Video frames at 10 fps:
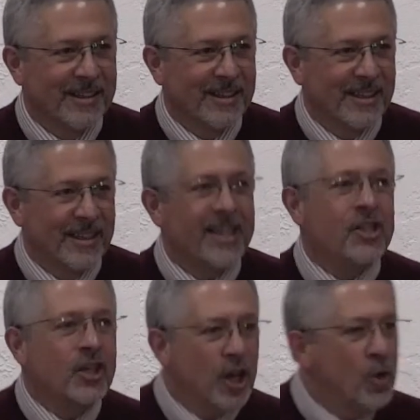Let's
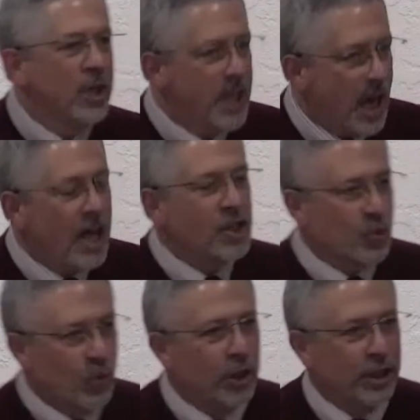go to God's
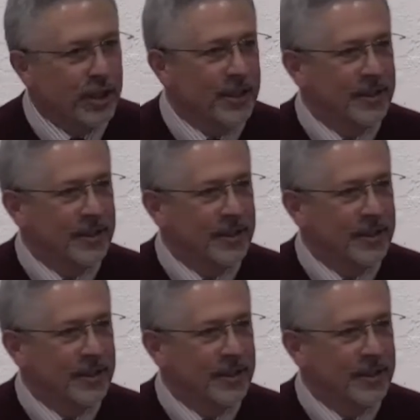Word,